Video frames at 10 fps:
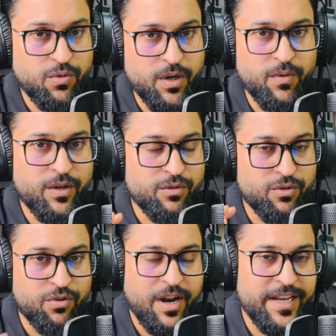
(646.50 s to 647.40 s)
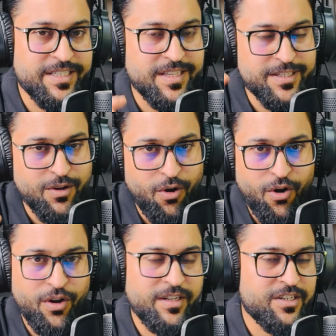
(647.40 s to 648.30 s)
you are going to utilize this
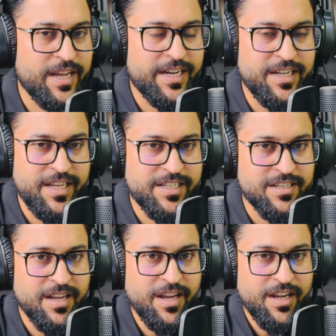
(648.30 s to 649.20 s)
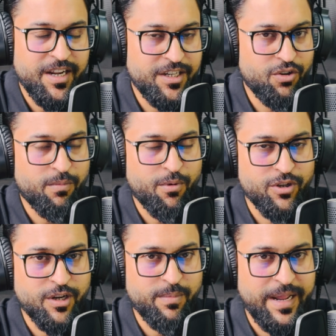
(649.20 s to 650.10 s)
all techniques in your
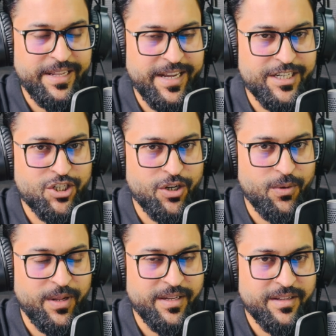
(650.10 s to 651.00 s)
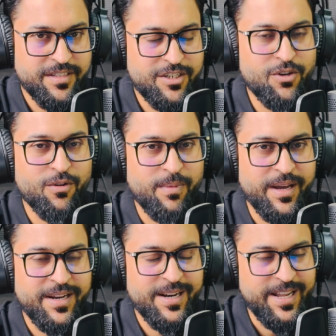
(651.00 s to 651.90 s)
project planning and scheduling. See you in
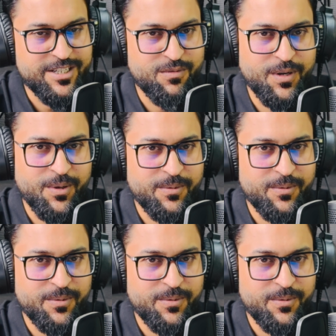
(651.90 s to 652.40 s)
my next video.